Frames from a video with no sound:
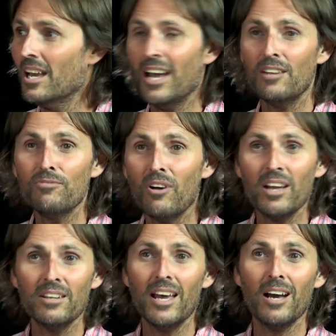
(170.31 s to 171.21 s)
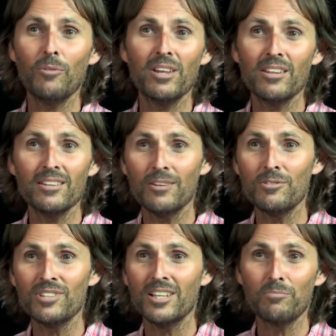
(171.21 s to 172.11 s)
and find out whether there
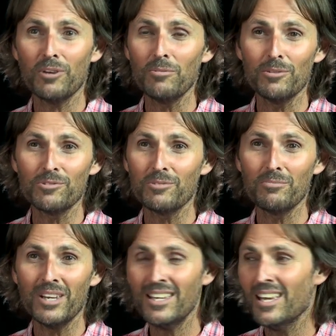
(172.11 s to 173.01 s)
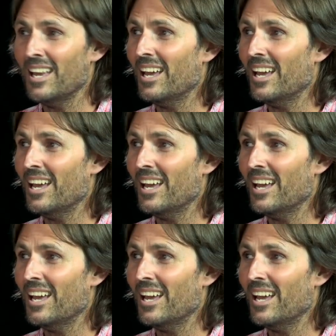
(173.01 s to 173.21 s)
is any problems with me.